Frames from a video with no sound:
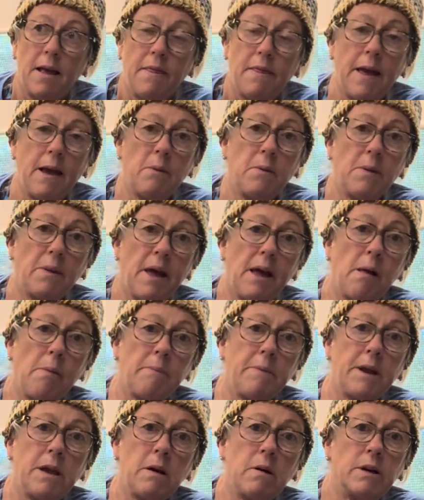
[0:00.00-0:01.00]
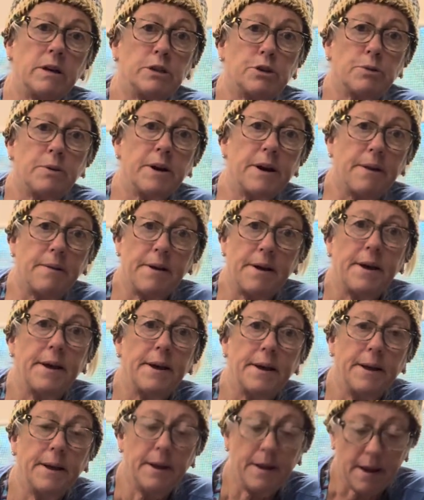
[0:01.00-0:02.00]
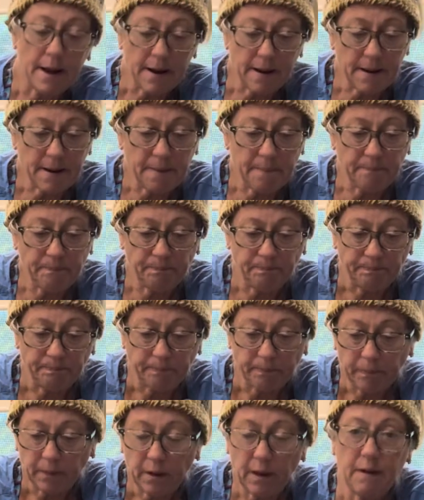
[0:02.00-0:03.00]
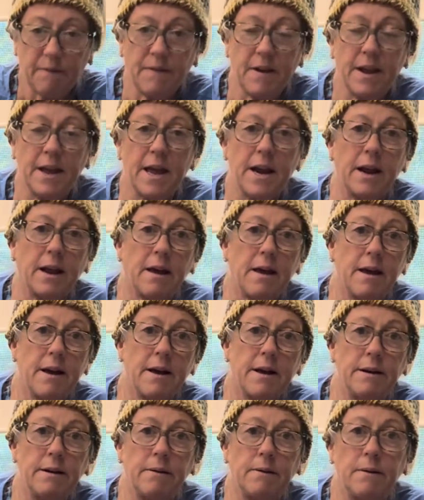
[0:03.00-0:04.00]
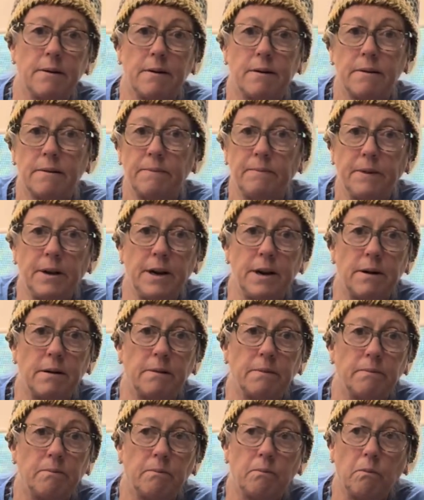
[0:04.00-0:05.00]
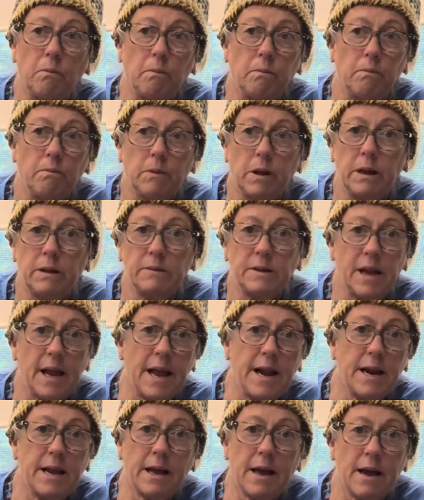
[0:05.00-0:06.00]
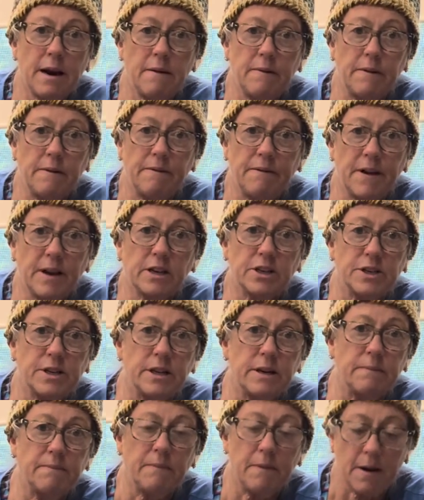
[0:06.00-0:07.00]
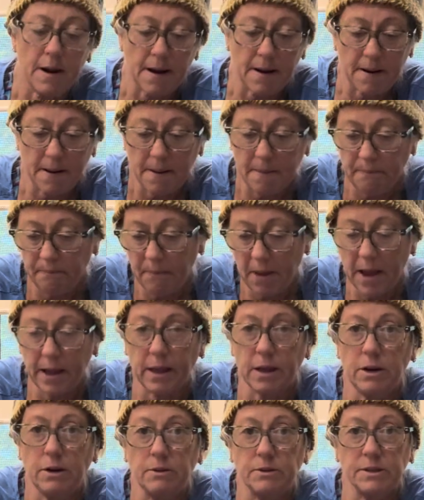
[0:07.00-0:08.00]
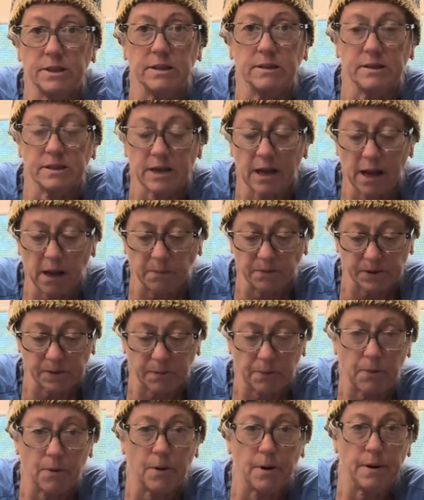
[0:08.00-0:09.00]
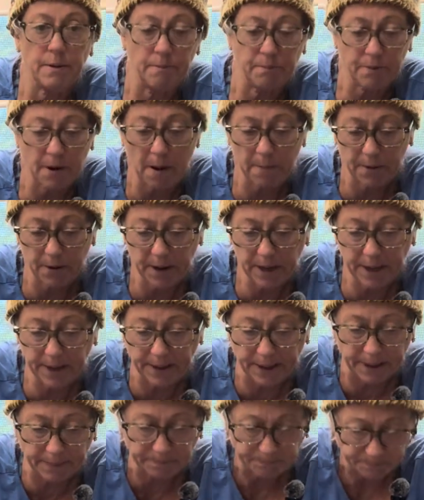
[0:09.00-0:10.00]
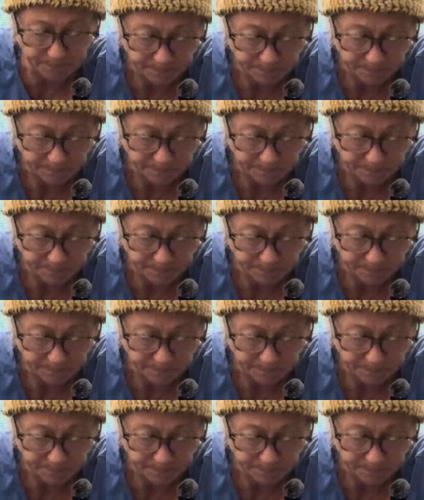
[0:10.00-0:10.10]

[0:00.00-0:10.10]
they will help me on trail. If I get a cut or, any kind of infection, I can use these to help support proper healing.